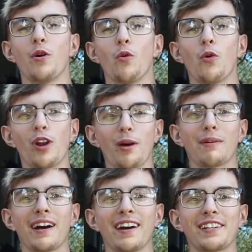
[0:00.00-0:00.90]
What
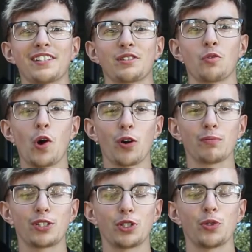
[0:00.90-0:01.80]
up, guys?
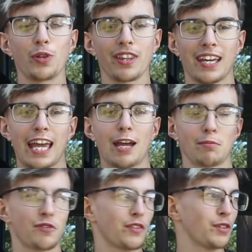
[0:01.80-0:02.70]
Welcome to the
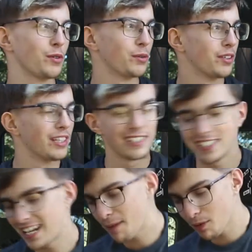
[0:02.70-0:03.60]
Cam's View.
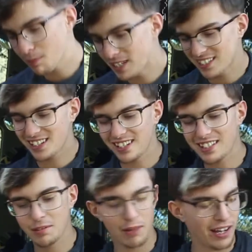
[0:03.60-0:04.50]
Today I'm going to be
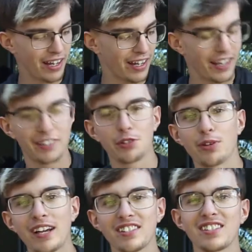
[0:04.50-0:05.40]
discussing my
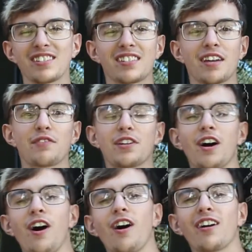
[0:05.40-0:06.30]
2007
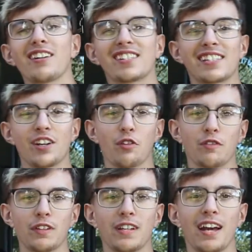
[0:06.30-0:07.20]
Honda
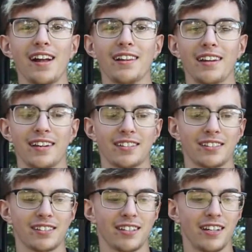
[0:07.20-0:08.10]
CR-V
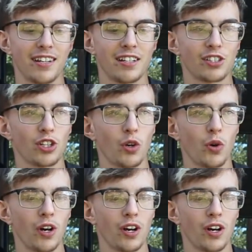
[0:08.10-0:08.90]
LX. So